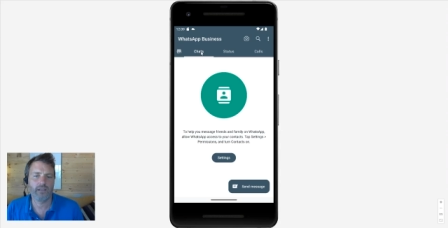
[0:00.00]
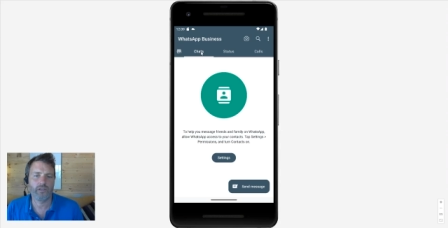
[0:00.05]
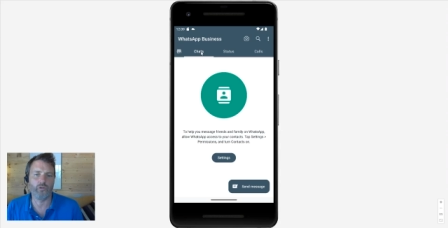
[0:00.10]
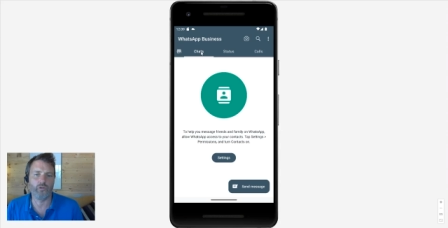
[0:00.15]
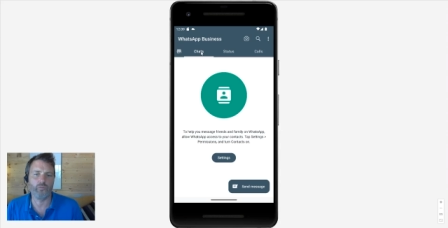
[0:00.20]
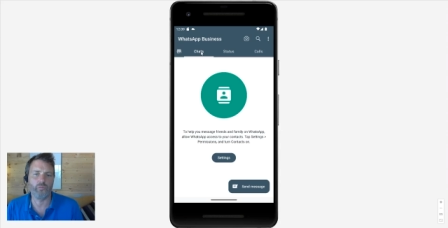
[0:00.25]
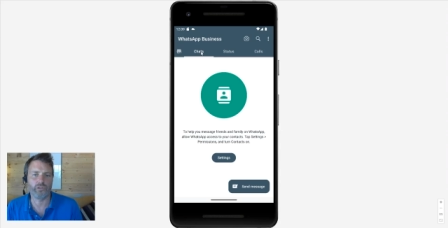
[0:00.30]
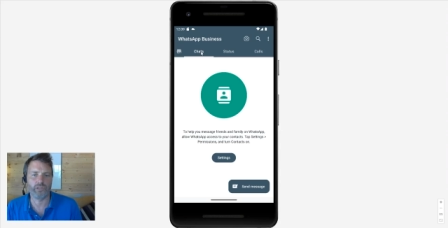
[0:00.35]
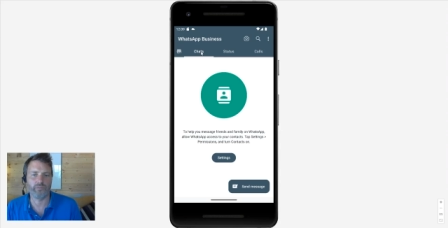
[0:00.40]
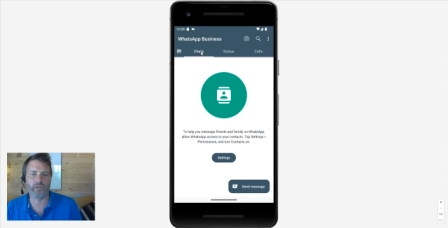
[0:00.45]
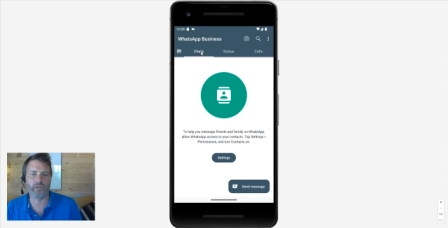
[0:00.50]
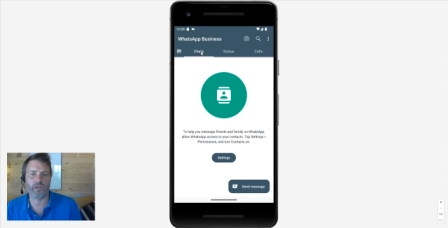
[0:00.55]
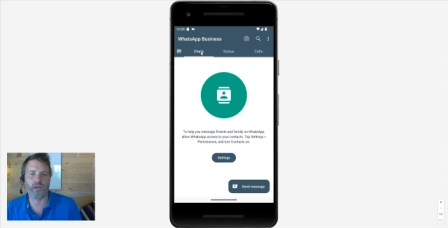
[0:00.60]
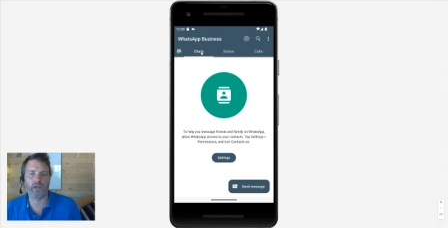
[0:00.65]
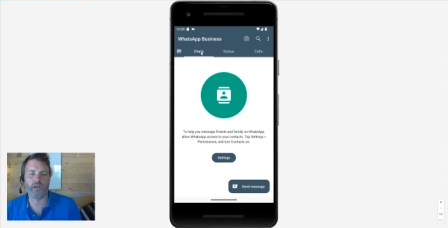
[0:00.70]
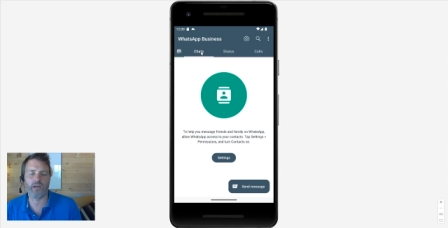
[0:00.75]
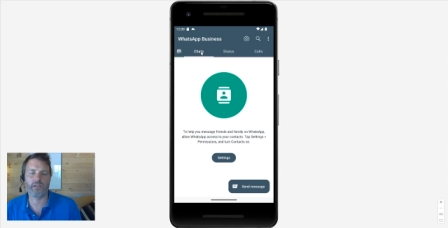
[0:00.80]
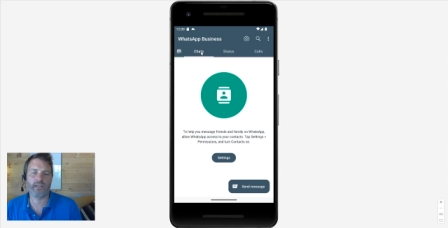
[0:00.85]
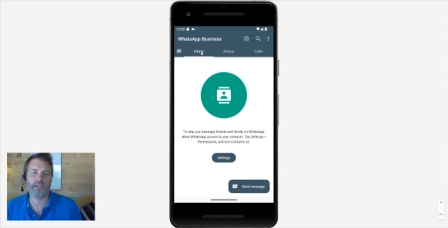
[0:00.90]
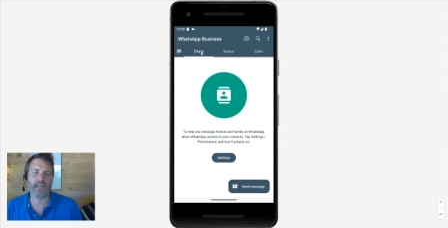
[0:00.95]
normal SIM
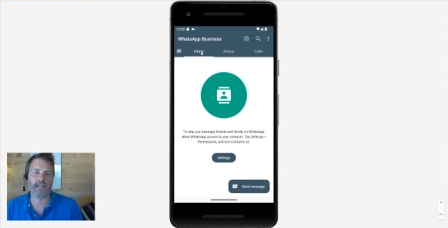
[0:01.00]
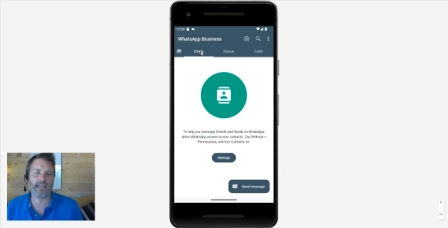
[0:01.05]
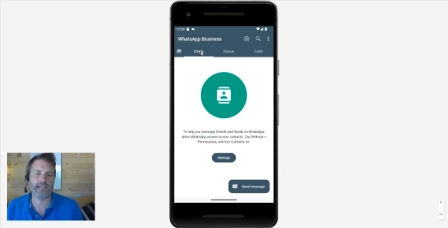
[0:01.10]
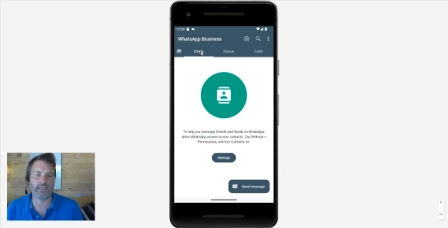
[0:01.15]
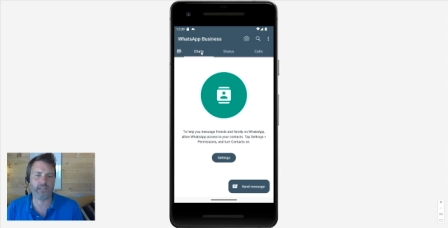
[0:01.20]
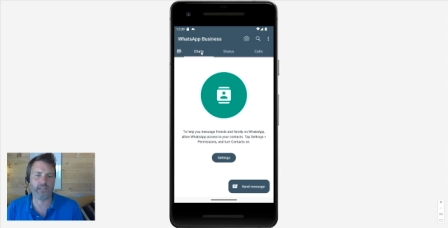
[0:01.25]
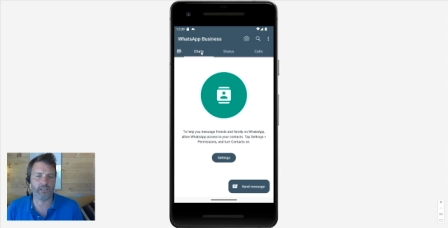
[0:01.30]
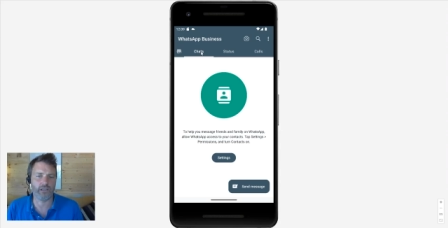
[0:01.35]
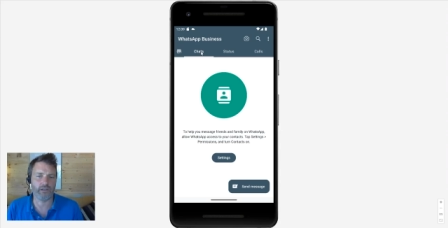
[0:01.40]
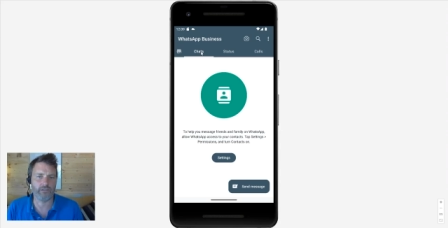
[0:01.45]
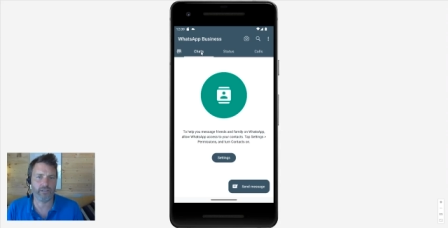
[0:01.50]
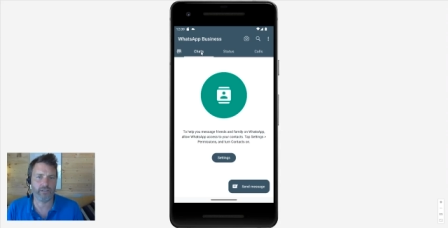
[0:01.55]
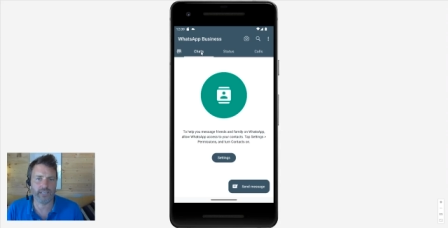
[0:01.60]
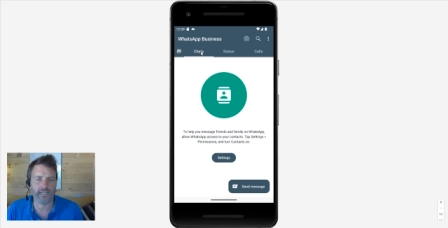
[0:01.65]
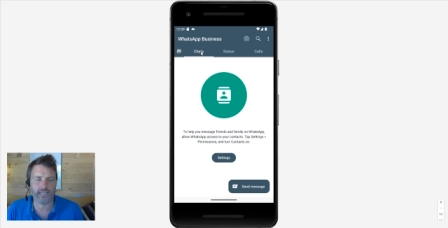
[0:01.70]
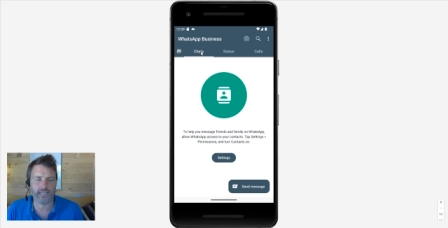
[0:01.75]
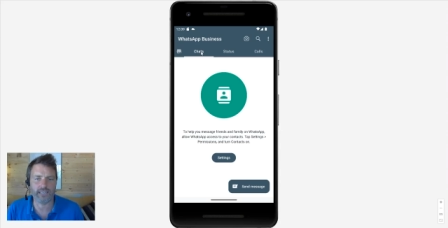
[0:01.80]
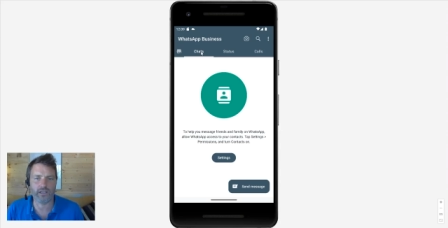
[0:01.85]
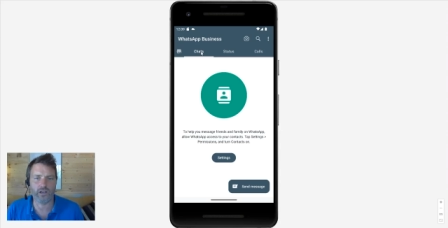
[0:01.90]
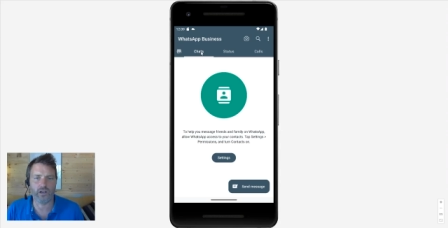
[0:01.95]
card, and you don't need
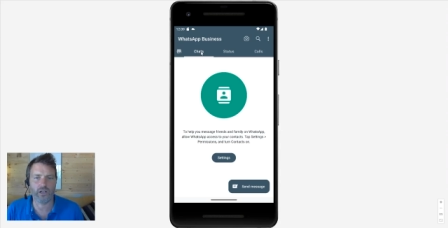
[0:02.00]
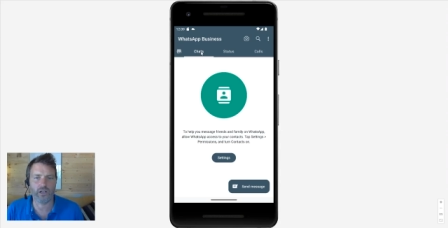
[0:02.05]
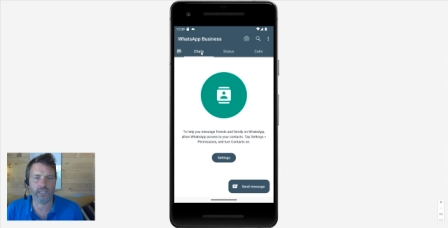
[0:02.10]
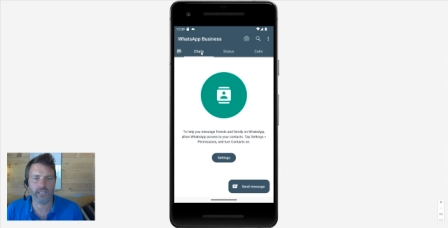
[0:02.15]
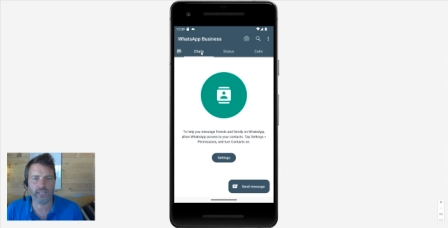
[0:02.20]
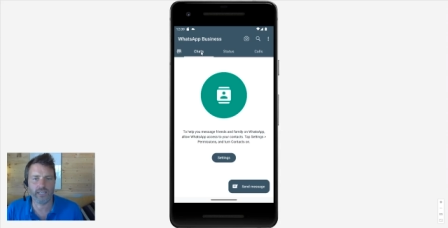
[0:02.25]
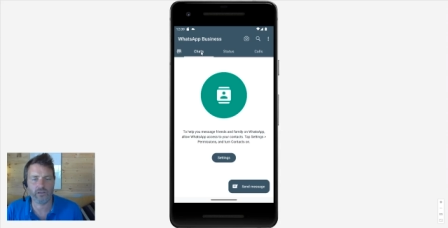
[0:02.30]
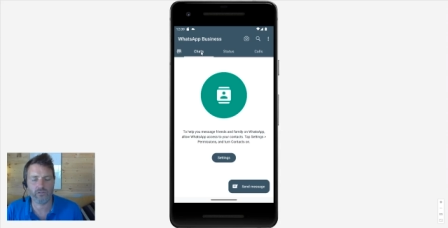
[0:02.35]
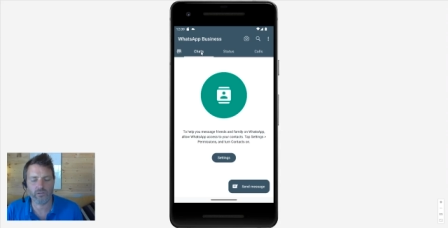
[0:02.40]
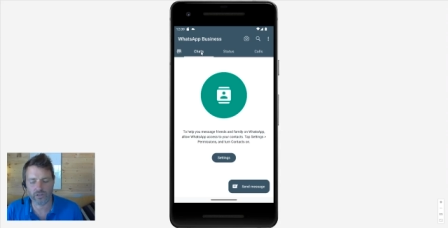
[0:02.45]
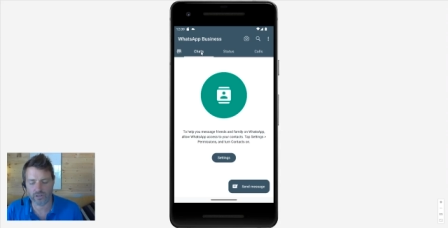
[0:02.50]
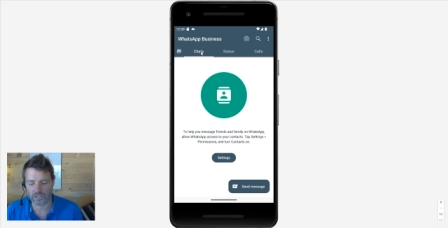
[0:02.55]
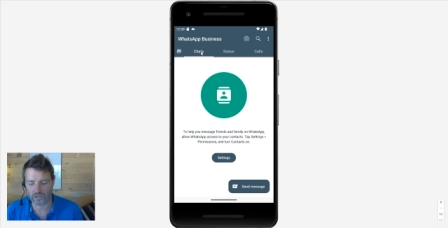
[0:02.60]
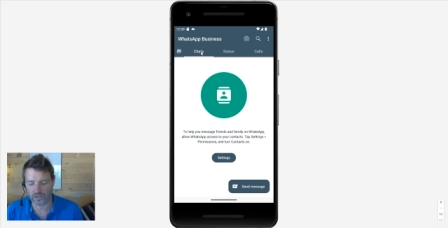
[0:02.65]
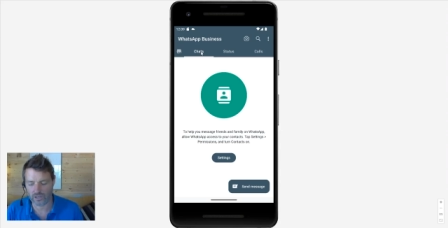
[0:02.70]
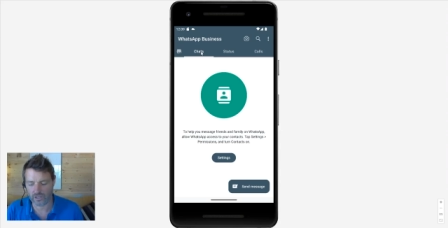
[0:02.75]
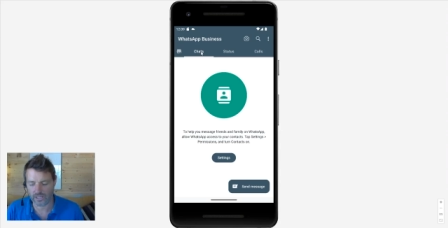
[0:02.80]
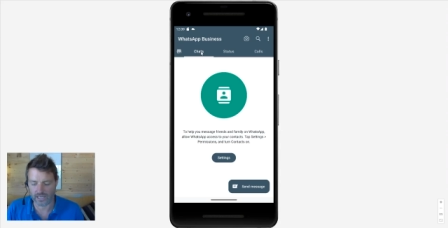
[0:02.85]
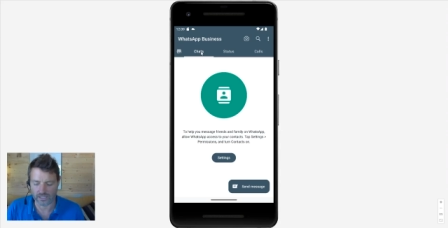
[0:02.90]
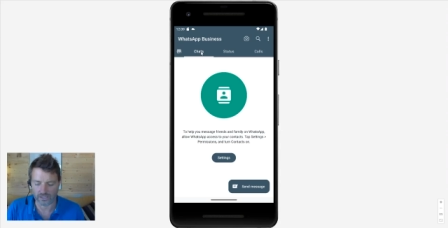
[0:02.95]
any ID or anything
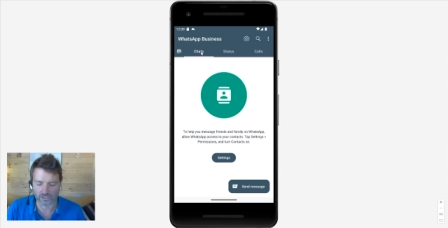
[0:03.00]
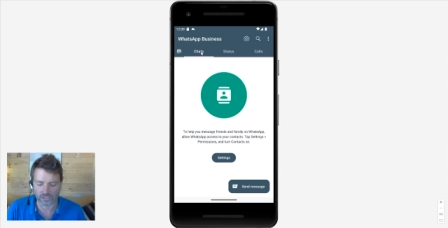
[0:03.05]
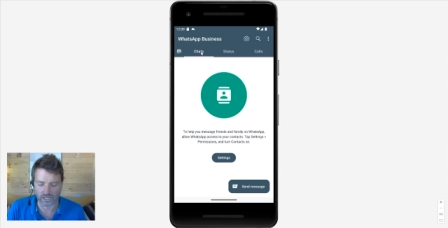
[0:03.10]
like that.